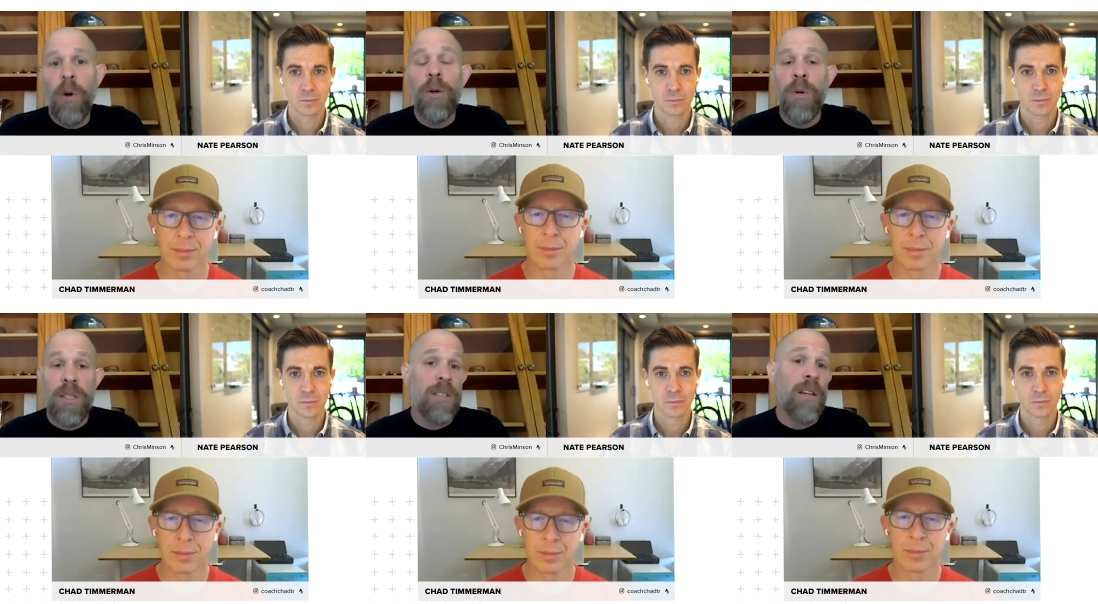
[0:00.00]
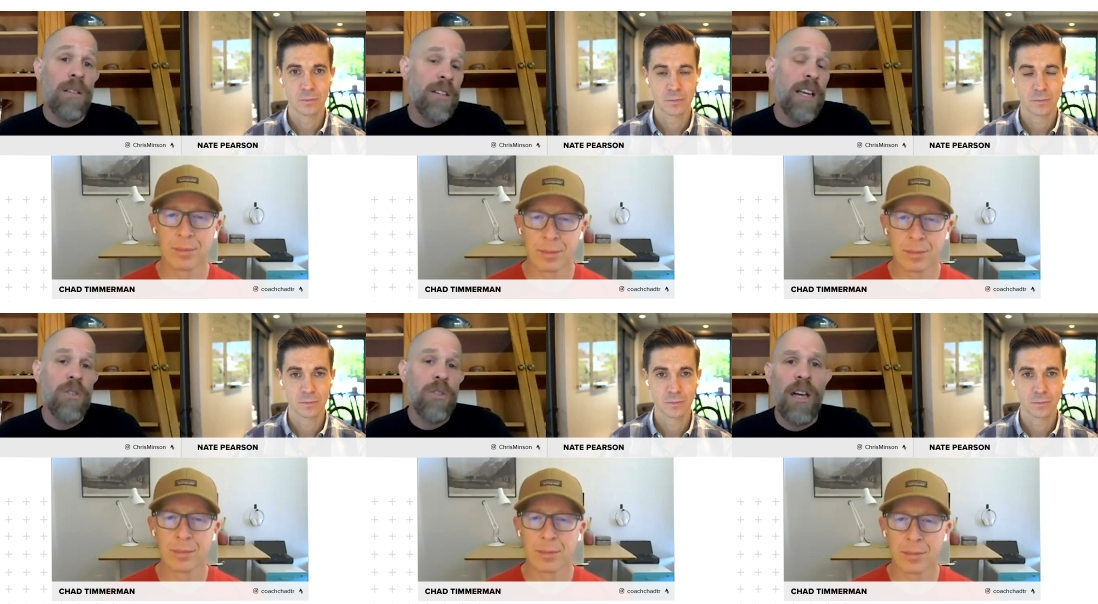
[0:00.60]
Speaker 1: the point it was on
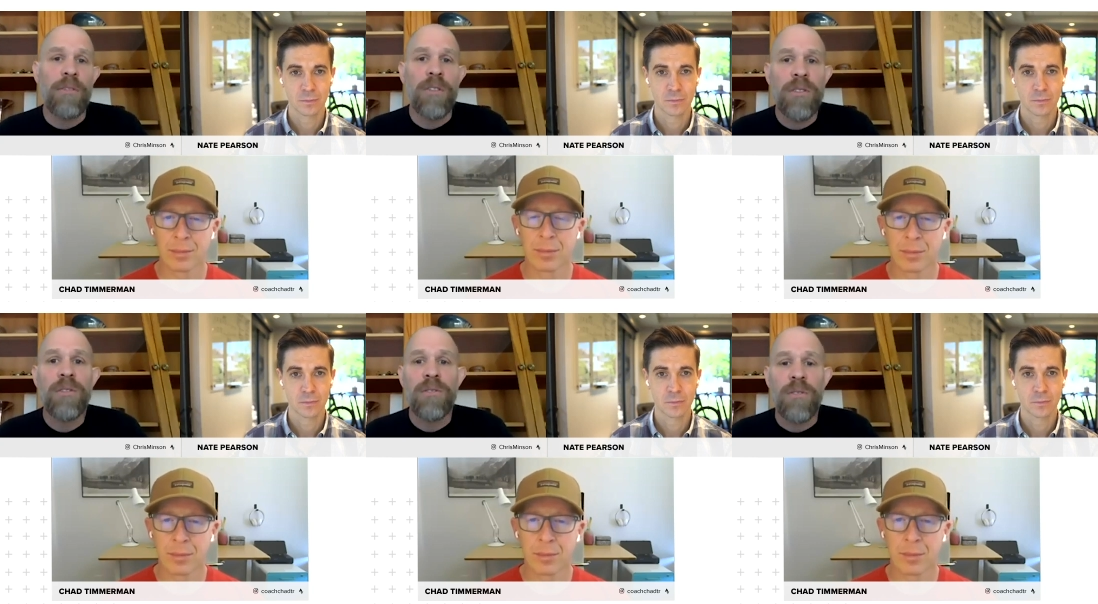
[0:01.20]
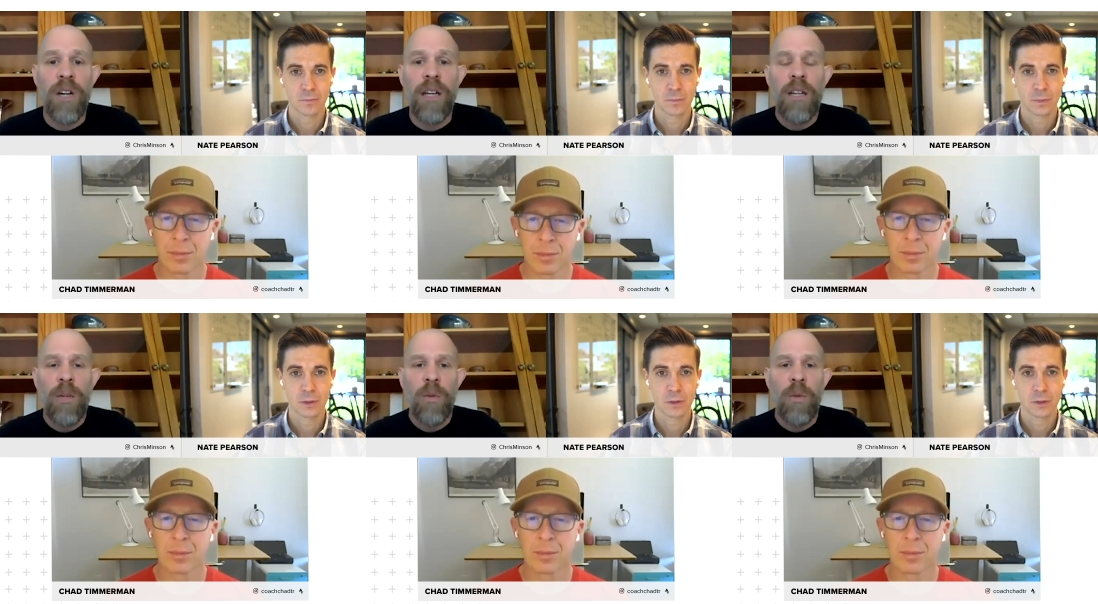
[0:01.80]
dangerous levels, right?